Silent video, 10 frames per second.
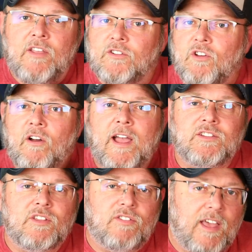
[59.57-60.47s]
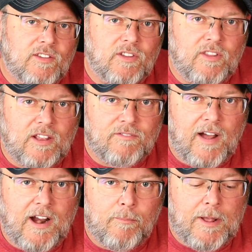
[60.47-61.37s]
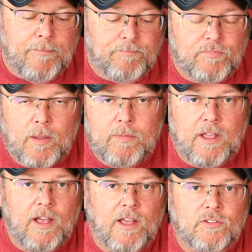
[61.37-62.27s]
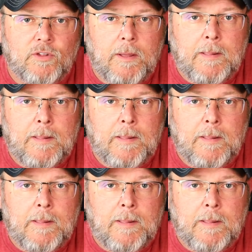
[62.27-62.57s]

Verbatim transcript: There's all kinds of things in the environment because